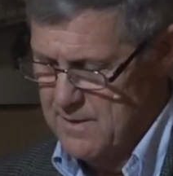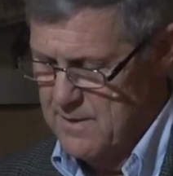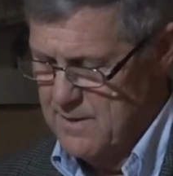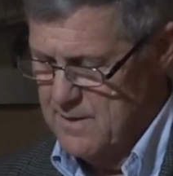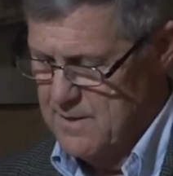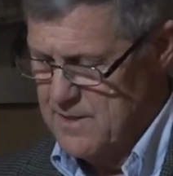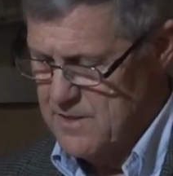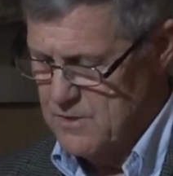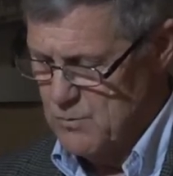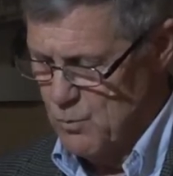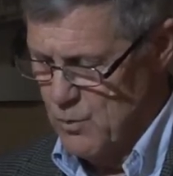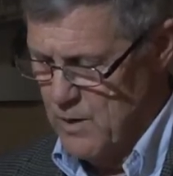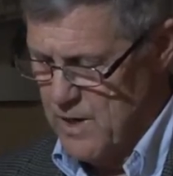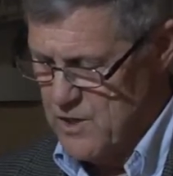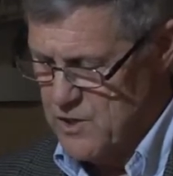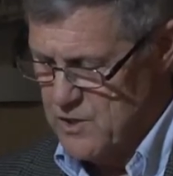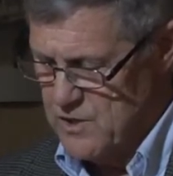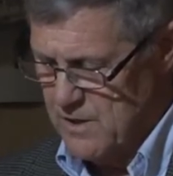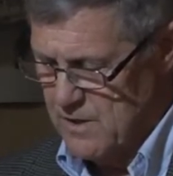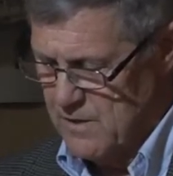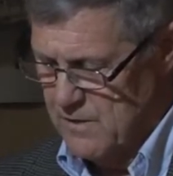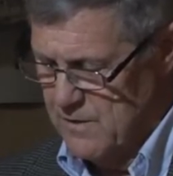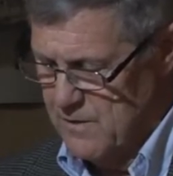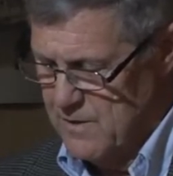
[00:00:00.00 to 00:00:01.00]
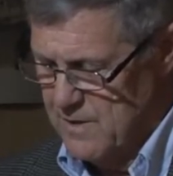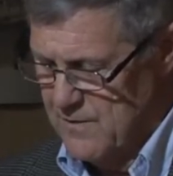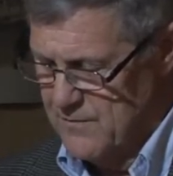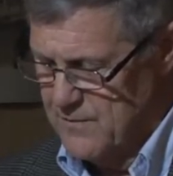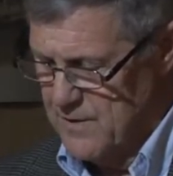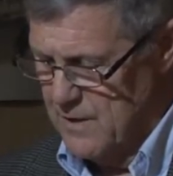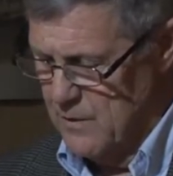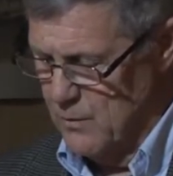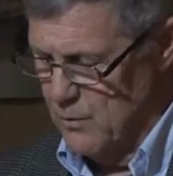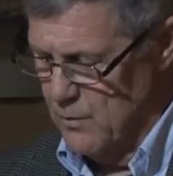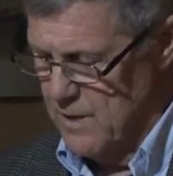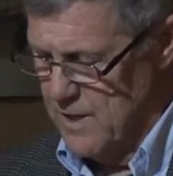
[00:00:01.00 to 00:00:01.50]
In his rush to clear out
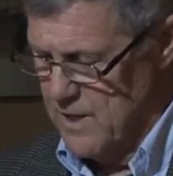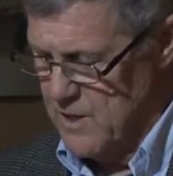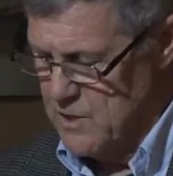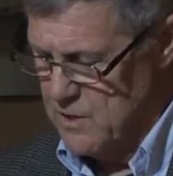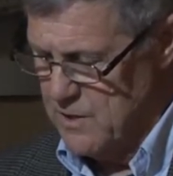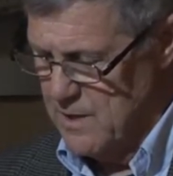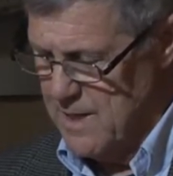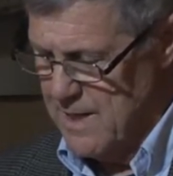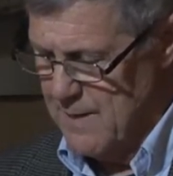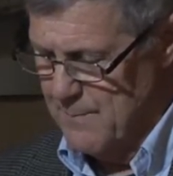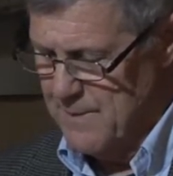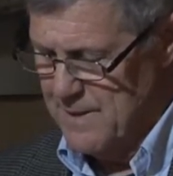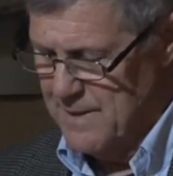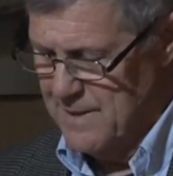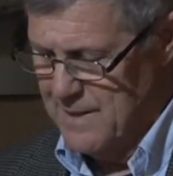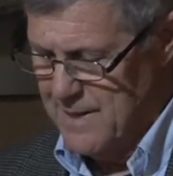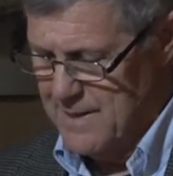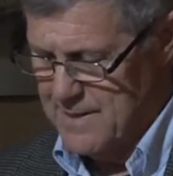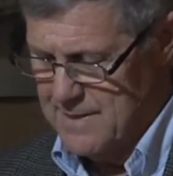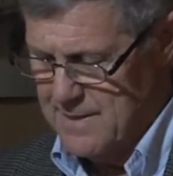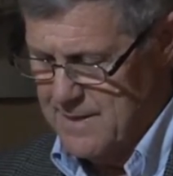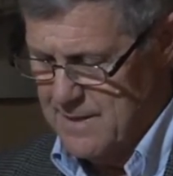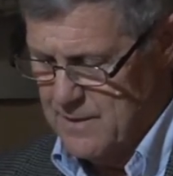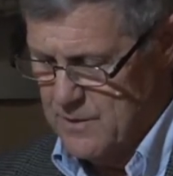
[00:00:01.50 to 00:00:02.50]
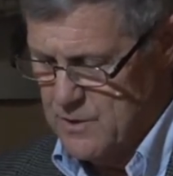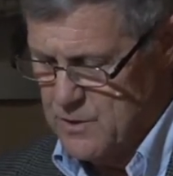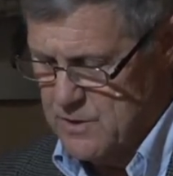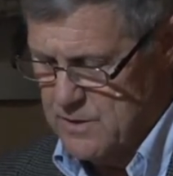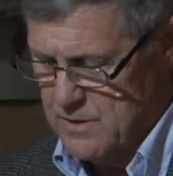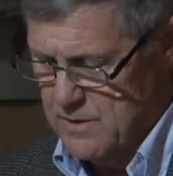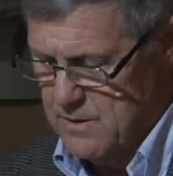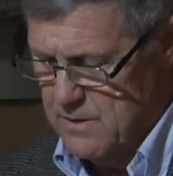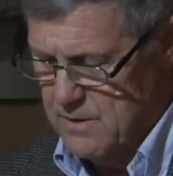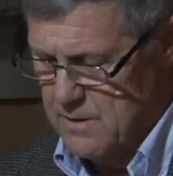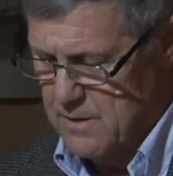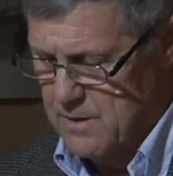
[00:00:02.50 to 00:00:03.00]
the garage lab, he'd let down his
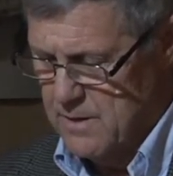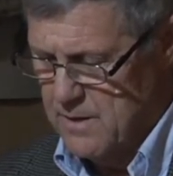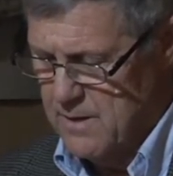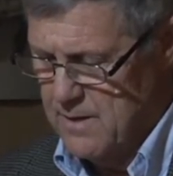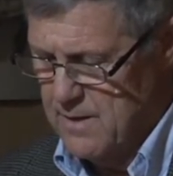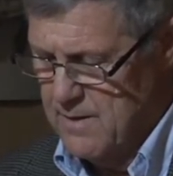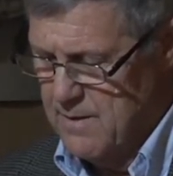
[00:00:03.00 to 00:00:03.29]
guard,